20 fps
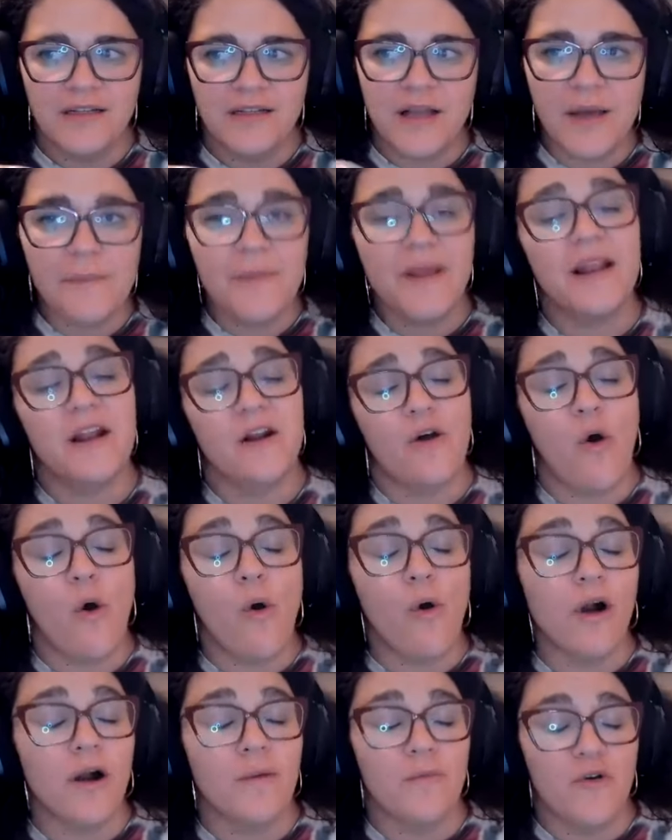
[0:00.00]
I mean, in a
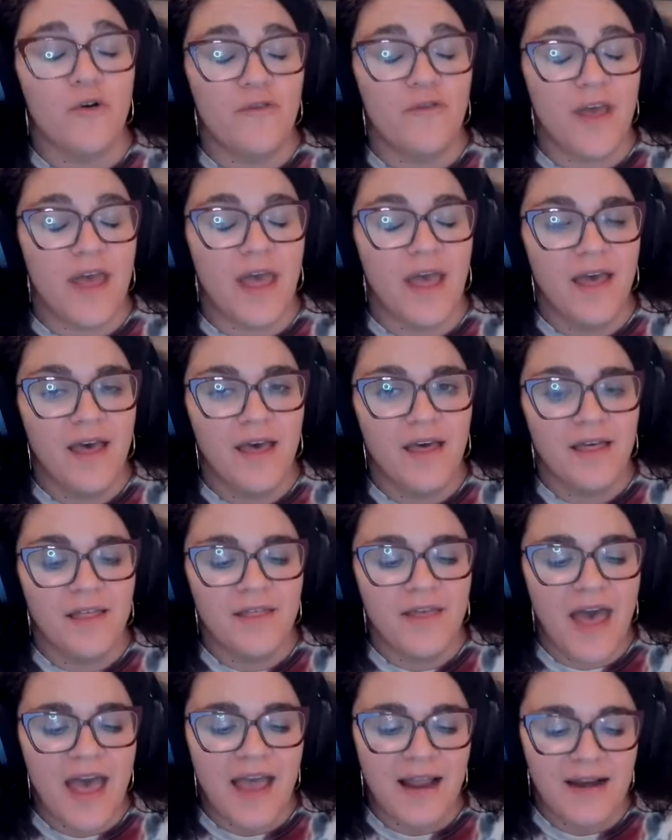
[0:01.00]
horror movie
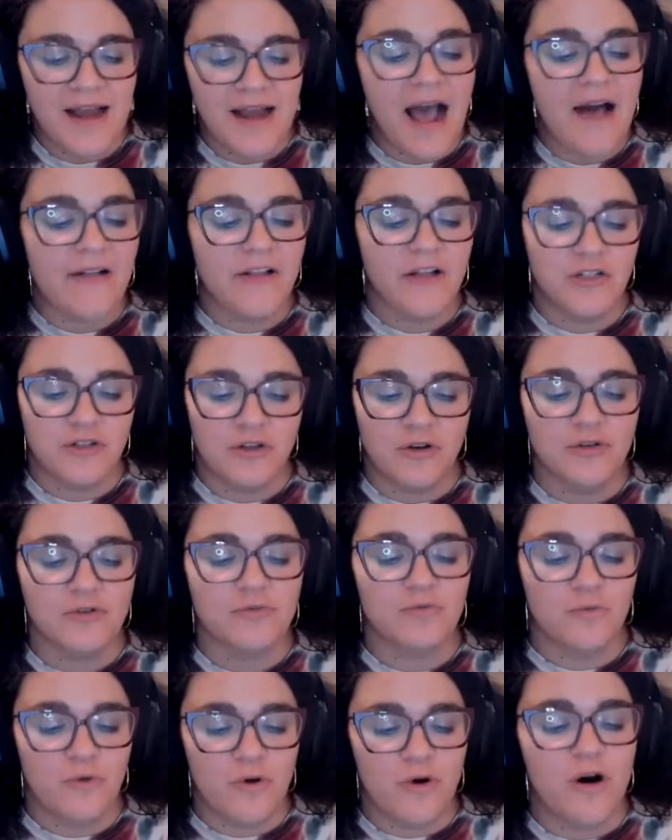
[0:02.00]
that acknowledged those
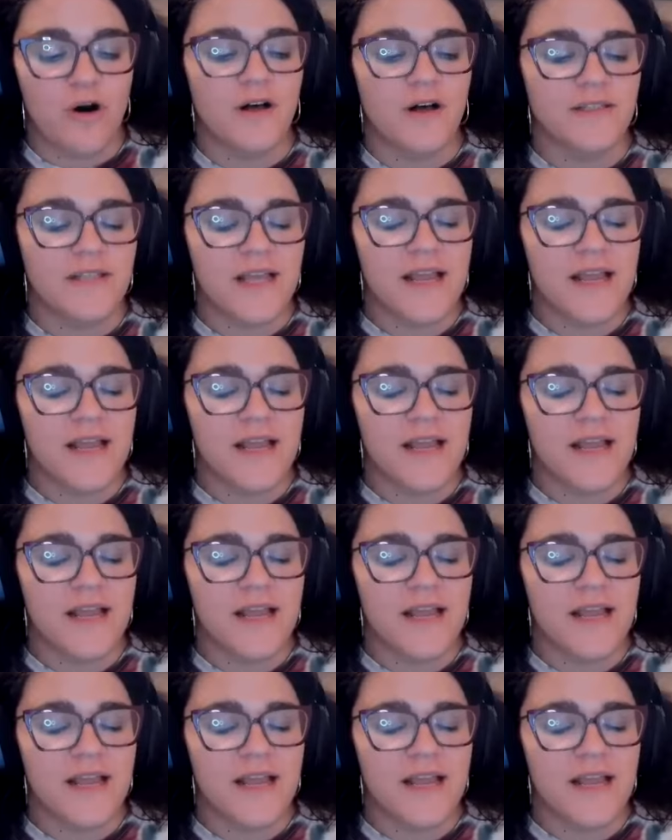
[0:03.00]
rules.